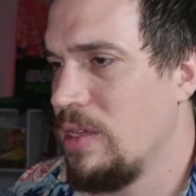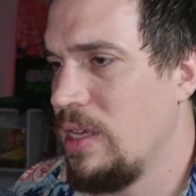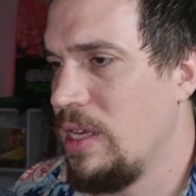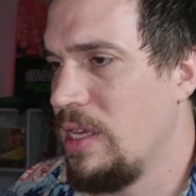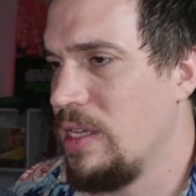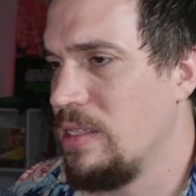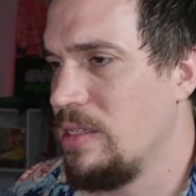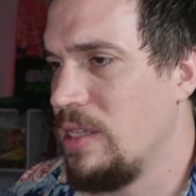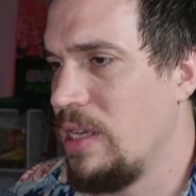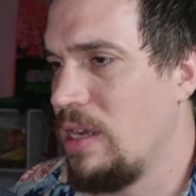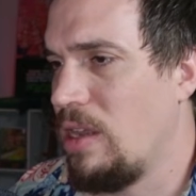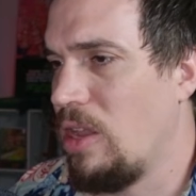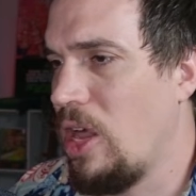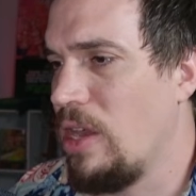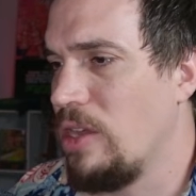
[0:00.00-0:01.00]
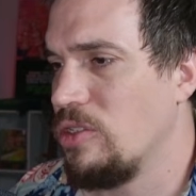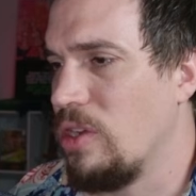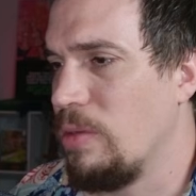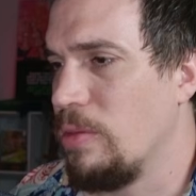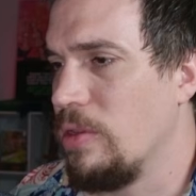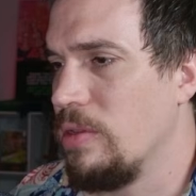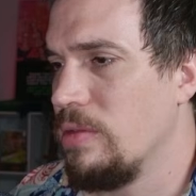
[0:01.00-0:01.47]
he's in a lot of
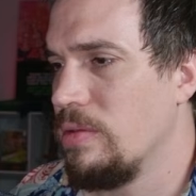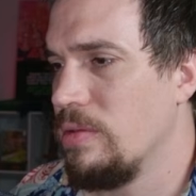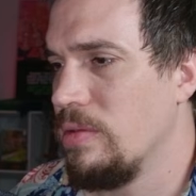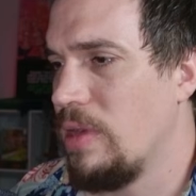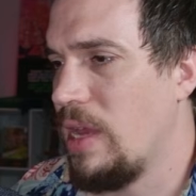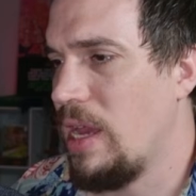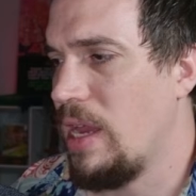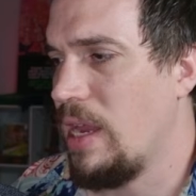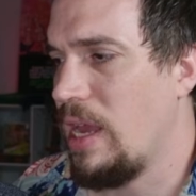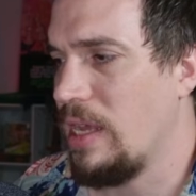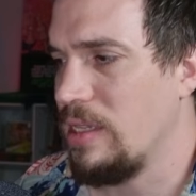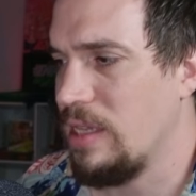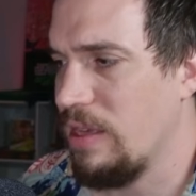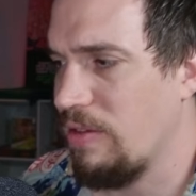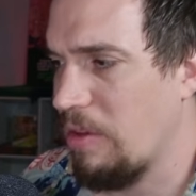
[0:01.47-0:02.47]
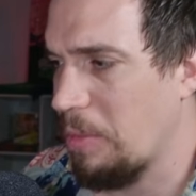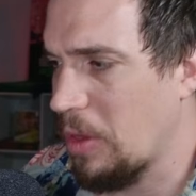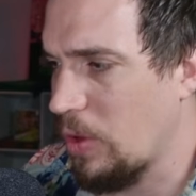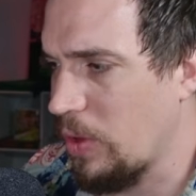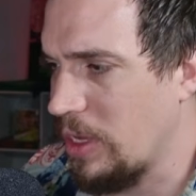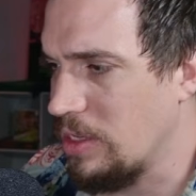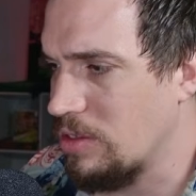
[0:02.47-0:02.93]
trouble and had to give up the
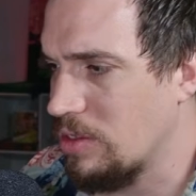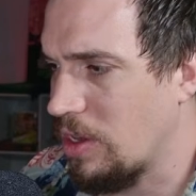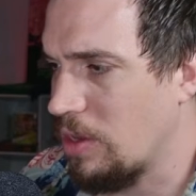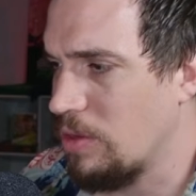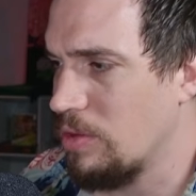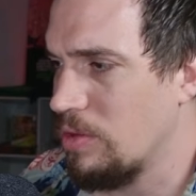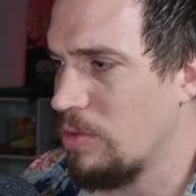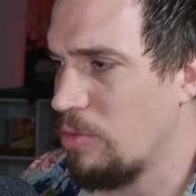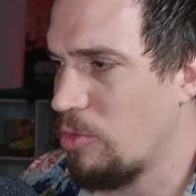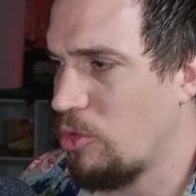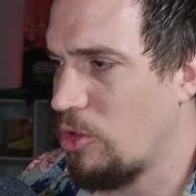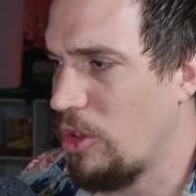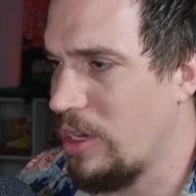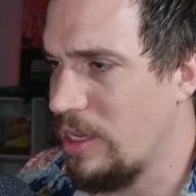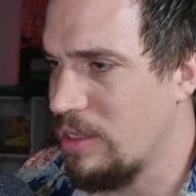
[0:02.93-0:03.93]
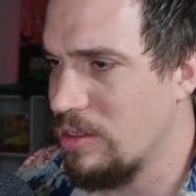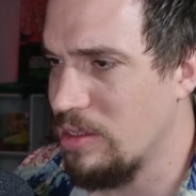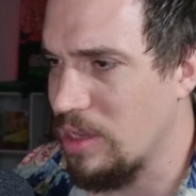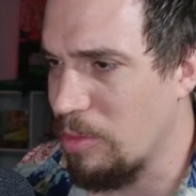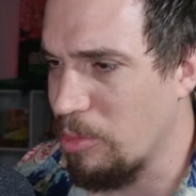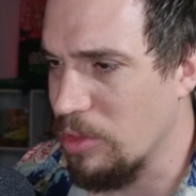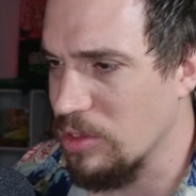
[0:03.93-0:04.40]
queen. So pretty
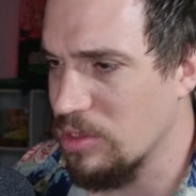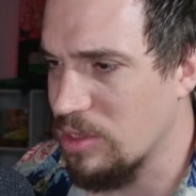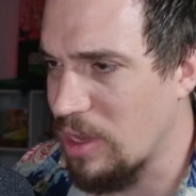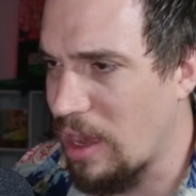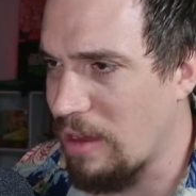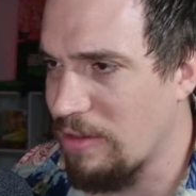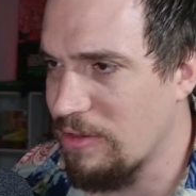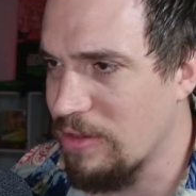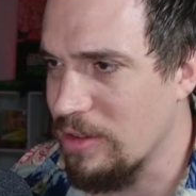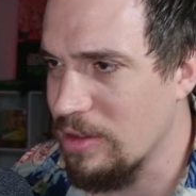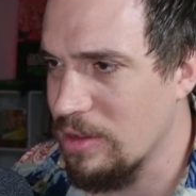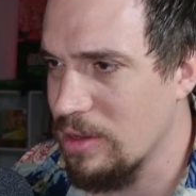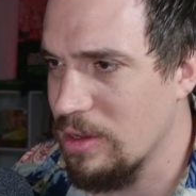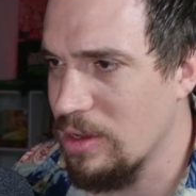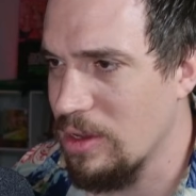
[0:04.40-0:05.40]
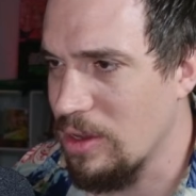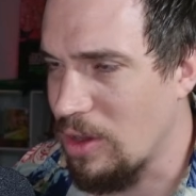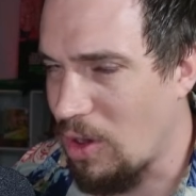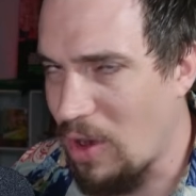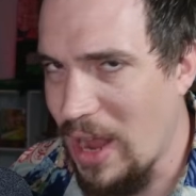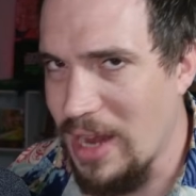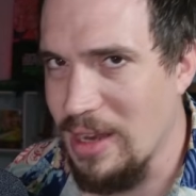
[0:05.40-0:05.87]
simple stuff.
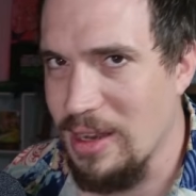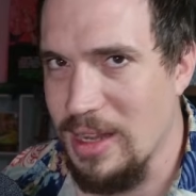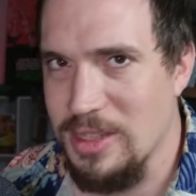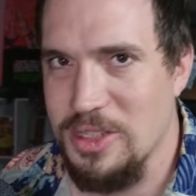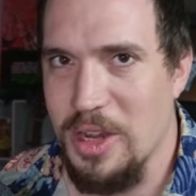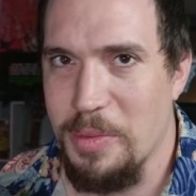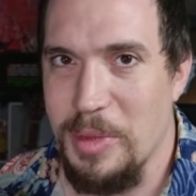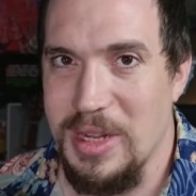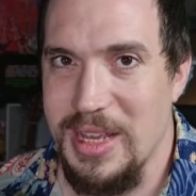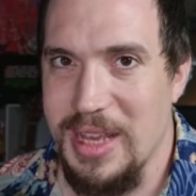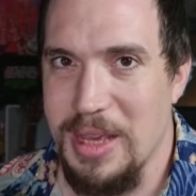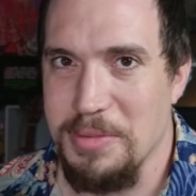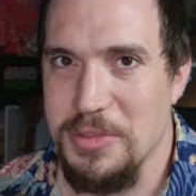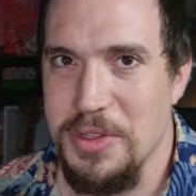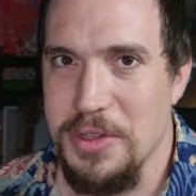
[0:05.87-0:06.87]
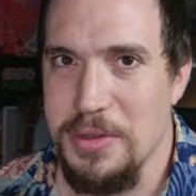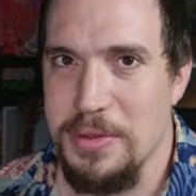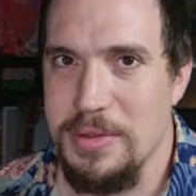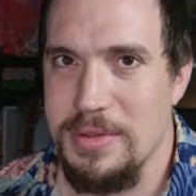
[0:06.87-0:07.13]
All right, let's jump into game 2.